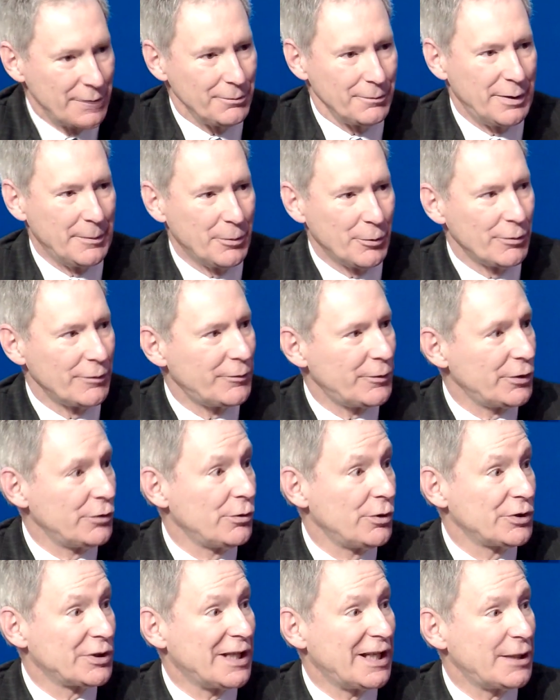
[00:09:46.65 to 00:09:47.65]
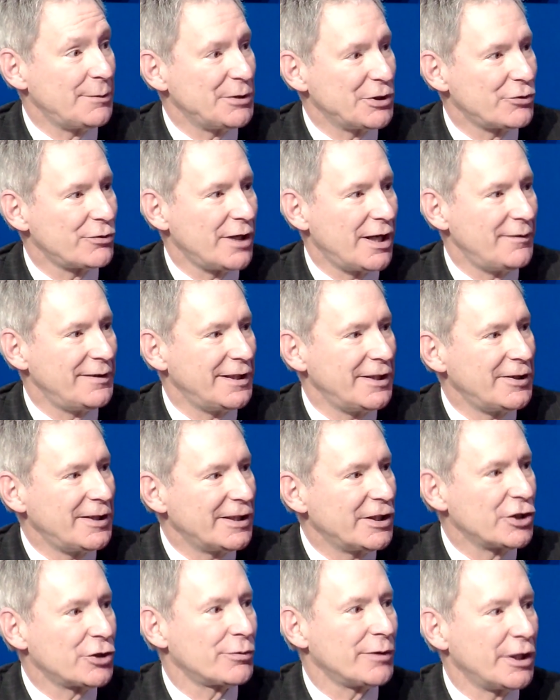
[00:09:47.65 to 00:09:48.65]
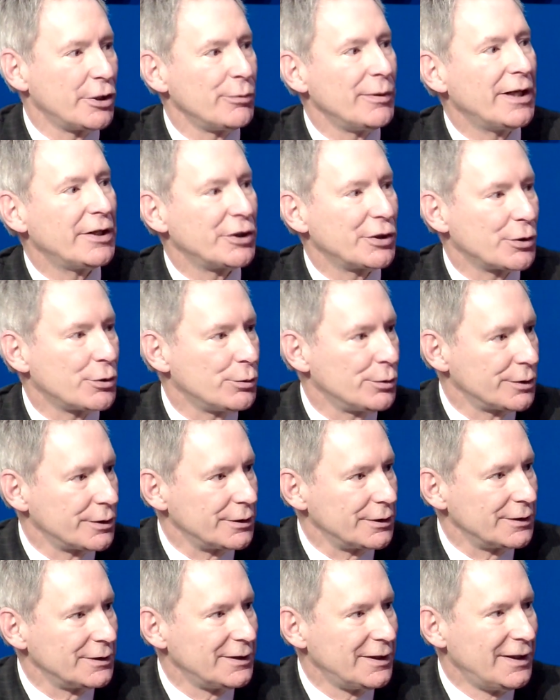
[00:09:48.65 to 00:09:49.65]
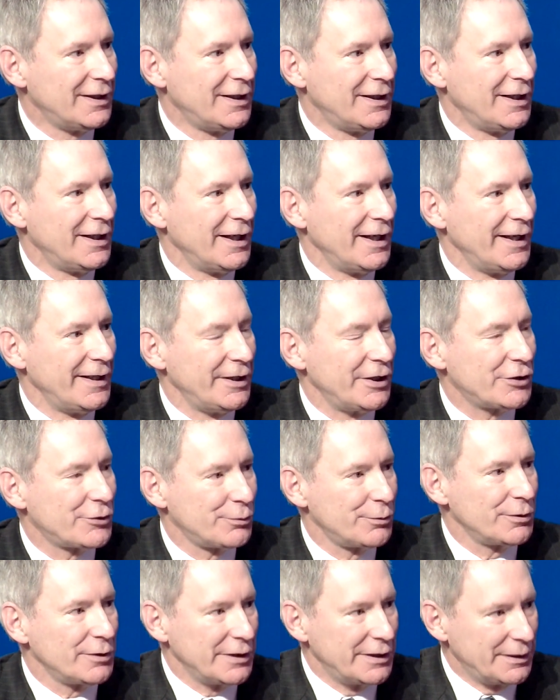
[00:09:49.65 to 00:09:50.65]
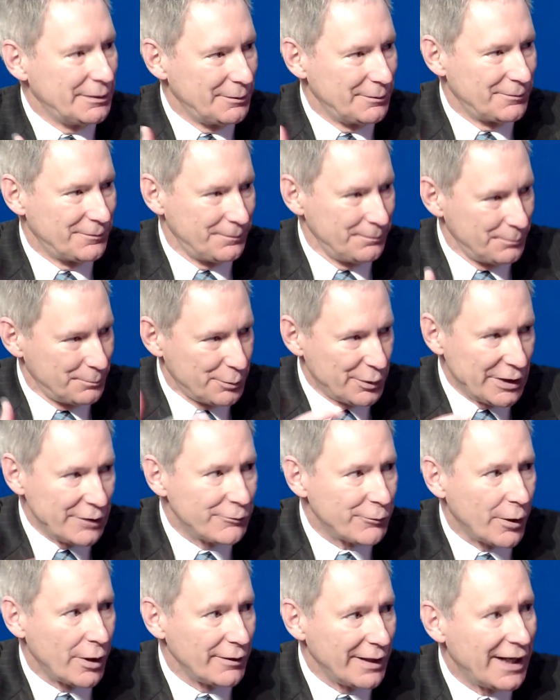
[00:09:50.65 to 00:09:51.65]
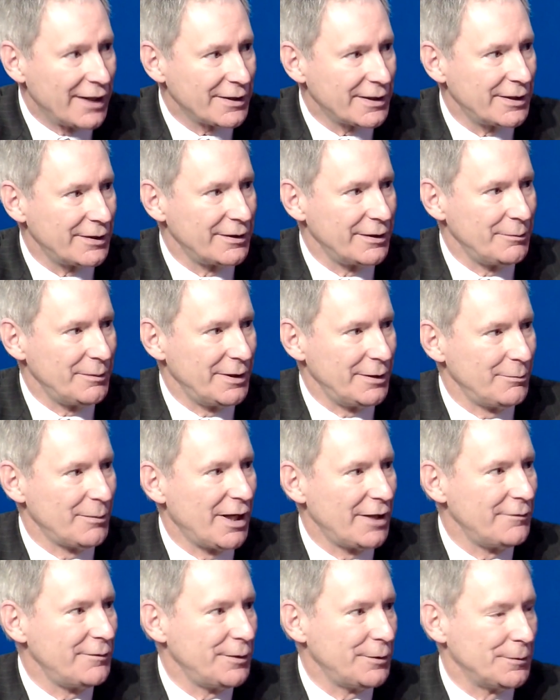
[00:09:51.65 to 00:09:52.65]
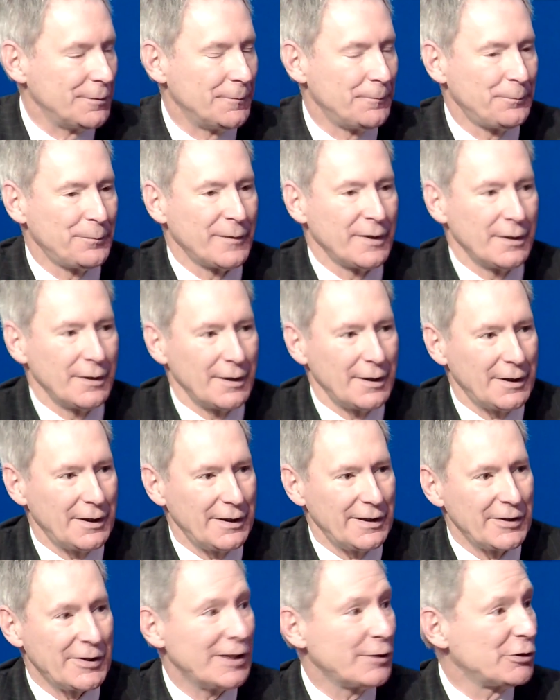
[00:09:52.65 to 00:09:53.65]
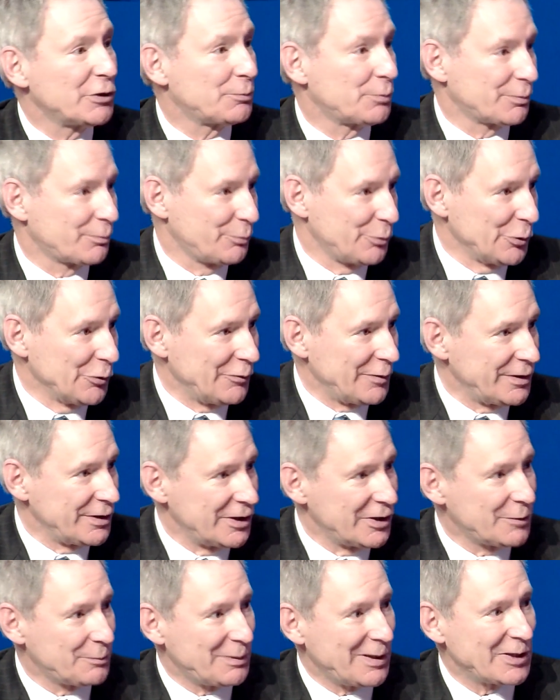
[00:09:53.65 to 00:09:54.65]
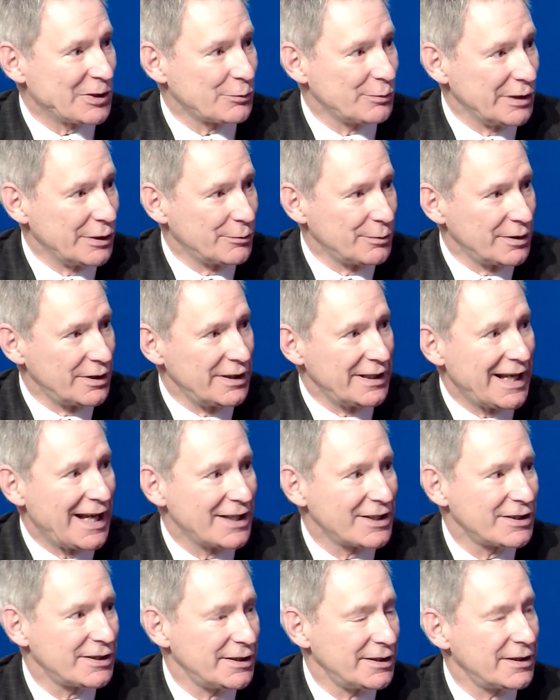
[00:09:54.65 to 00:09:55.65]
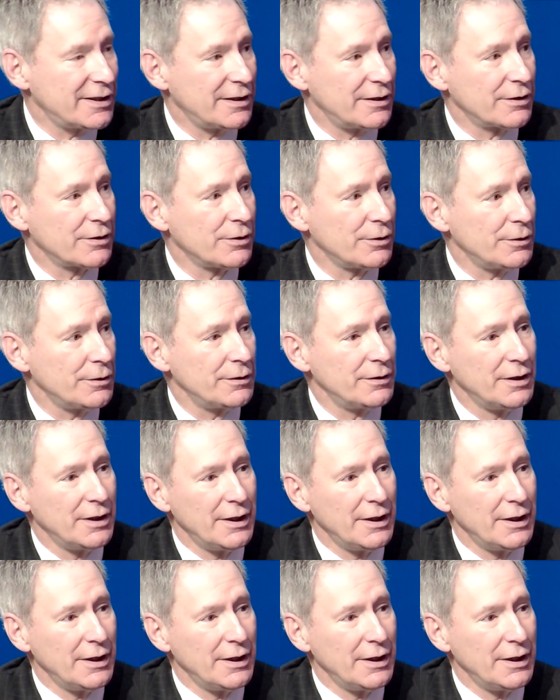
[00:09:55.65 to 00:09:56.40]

people refer to autonomous driving, they think it's right around the corner, and it's really pretty far out there, in my view. I think it was proven this past week with the accident that occurred,